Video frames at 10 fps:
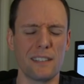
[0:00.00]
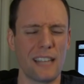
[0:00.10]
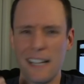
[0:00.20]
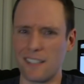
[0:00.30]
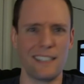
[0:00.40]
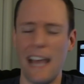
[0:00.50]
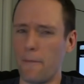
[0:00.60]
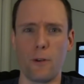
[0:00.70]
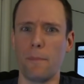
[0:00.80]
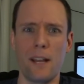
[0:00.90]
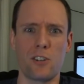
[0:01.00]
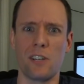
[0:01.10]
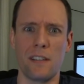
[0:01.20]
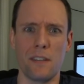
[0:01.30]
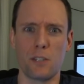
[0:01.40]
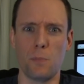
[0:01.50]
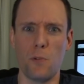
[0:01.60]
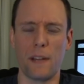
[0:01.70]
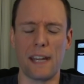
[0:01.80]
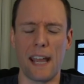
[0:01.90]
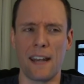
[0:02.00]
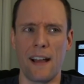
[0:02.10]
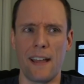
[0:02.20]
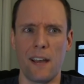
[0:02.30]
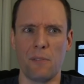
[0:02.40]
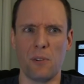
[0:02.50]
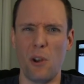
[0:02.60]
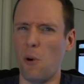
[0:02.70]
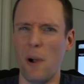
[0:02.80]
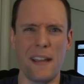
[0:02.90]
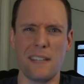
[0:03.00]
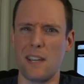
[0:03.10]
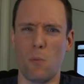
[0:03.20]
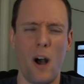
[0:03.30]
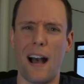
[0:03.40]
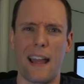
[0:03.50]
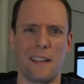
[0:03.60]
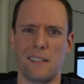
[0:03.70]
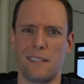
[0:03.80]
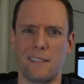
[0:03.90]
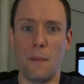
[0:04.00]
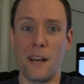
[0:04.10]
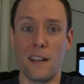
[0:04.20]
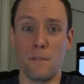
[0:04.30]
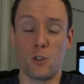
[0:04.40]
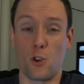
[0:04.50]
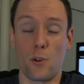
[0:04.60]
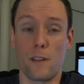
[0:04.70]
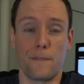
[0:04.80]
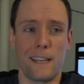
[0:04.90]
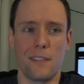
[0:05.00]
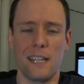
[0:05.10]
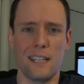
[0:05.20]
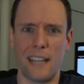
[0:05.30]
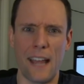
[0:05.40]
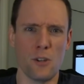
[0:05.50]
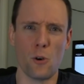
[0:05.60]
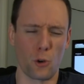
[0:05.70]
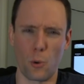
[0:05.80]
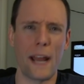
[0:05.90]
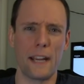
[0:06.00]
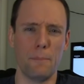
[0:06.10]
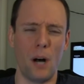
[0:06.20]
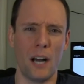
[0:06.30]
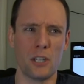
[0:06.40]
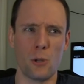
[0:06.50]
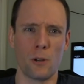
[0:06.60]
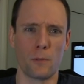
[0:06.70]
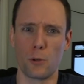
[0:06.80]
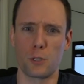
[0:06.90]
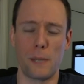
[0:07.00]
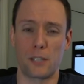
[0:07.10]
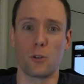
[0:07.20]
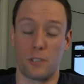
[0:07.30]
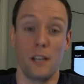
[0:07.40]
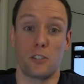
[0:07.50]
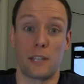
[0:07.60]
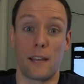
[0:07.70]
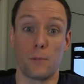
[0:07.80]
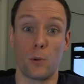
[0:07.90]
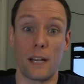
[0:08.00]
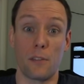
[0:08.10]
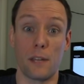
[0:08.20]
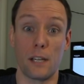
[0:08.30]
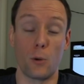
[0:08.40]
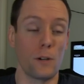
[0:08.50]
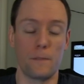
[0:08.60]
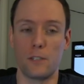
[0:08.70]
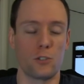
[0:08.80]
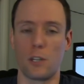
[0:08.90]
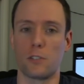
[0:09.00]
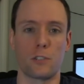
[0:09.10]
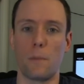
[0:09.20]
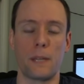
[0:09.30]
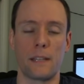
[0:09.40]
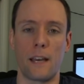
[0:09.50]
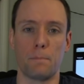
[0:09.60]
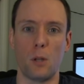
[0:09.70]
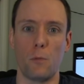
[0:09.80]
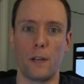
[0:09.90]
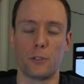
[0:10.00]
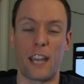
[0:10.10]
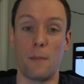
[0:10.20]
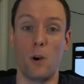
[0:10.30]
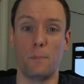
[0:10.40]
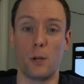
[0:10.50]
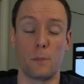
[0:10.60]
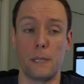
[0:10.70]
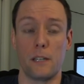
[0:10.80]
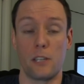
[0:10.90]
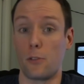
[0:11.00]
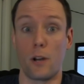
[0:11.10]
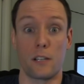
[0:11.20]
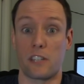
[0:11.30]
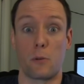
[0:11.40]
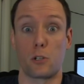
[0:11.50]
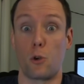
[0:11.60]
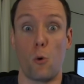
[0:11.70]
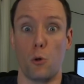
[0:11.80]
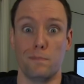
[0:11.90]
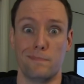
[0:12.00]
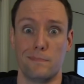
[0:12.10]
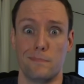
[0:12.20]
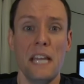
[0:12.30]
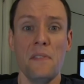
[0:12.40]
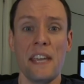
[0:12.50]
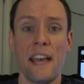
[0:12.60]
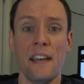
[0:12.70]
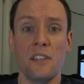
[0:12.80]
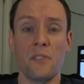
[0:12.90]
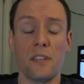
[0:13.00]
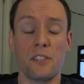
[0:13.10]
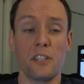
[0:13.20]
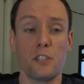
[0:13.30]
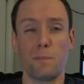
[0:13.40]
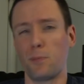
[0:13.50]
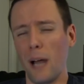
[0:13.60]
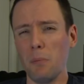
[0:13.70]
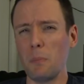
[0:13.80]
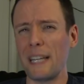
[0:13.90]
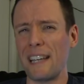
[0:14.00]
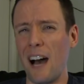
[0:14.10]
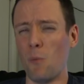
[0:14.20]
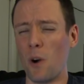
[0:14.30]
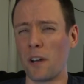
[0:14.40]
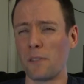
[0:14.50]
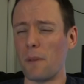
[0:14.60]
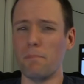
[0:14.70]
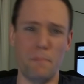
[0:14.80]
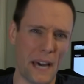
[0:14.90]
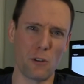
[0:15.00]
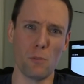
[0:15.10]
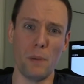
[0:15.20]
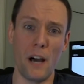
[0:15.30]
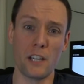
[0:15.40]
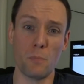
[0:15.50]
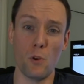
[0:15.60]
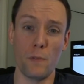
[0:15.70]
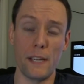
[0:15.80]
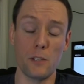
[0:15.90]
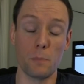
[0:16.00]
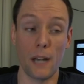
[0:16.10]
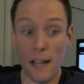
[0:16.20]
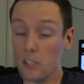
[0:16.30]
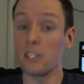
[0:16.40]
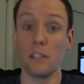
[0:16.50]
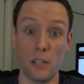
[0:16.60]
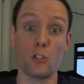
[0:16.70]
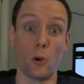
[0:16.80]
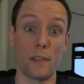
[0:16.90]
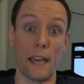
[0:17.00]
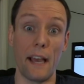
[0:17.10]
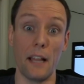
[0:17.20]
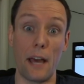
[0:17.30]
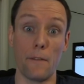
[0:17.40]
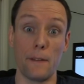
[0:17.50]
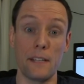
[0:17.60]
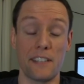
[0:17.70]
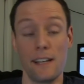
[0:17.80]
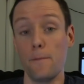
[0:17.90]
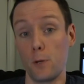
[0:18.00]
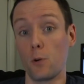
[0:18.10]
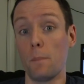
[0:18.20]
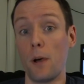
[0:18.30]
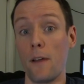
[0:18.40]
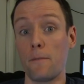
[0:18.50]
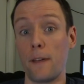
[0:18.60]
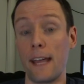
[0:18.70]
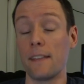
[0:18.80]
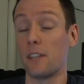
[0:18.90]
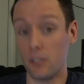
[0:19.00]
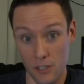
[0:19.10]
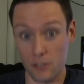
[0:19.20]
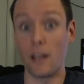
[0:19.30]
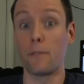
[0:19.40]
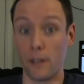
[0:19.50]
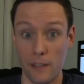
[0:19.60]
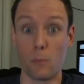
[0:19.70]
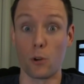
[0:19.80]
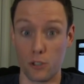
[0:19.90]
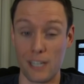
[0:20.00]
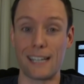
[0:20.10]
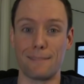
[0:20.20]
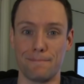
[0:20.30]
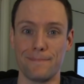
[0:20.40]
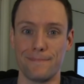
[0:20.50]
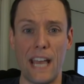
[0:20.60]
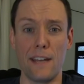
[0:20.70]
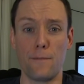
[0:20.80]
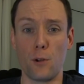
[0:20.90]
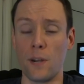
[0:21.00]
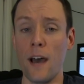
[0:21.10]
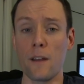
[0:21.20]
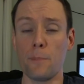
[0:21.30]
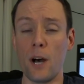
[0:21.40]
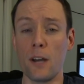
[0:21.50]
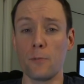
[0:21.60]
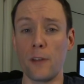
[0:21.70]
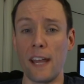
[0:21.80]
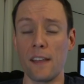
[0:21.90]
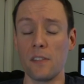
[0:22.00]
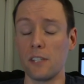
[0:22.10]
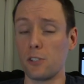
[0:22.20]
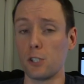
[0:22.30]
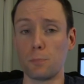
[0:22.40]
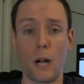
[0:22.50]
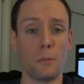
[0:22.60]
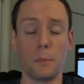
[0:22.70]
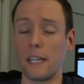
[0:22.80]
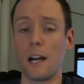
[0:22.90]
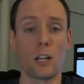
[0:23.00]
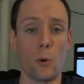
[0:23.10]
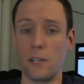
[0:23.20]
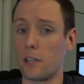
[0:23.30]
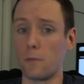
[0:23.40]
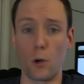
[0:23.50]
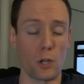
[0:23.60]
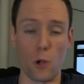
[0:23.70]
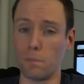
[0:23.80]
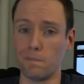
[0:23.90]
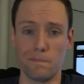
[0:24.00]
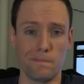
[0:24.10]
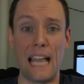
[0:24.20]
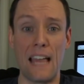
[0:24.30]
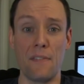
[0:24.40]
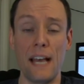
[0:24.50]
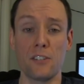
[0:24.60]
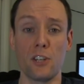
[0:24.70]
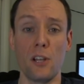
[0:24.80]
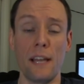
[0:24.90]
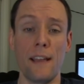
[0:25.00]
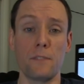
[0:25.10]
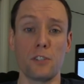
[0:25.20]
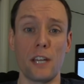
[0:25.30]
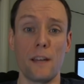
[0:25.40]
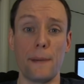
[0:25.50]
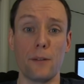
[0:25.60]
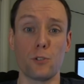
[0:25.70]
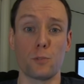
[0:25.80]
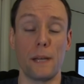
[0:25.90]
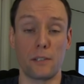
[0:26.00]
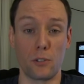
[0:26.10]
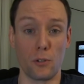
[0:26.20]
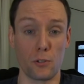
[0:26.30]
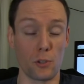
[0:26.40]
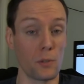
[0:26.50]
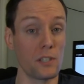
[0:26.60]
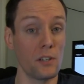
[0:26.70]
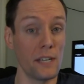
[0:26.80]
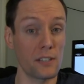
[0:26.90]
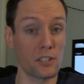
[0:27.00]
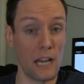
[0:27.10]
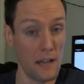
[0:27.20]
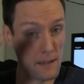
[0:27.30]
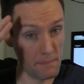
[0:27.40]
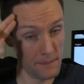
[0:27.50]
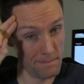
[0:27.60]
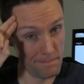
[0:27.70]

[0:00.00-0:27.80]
that's never mentioned in this movie, and I have no idea why. I'm not even sure if in the Daniel Craig Bond universe, Spectre does stand for anything, or if it's just something that Blofeld came up with because he thought it sounded cool. In the end, this is probably not one of the better Bond movies, but I still enjoyed the hell out of it, and if you're a Bond fan, this is definitely worth seeing. And if you're not a Bond fan, this is probably not going to convert you. And that's all I have to say about Spectre, so until next time,